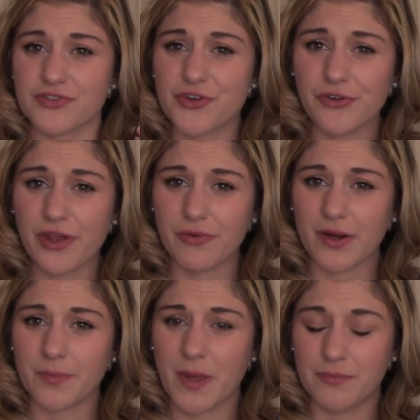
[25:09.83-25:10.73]
Truly
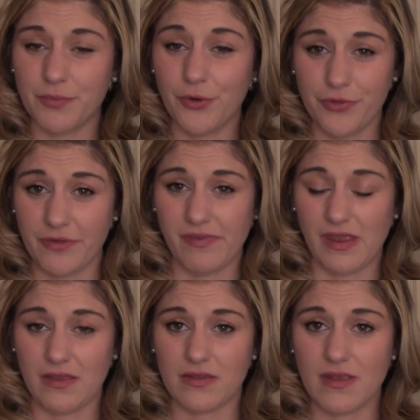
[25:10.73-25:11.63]
recommend both of
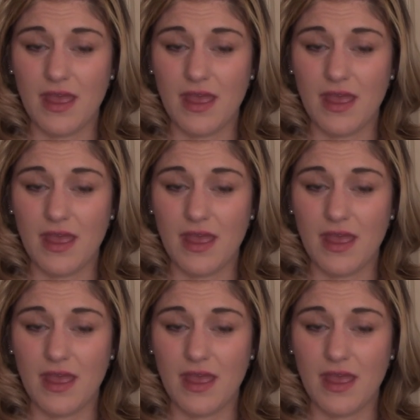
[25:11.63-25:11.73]
these.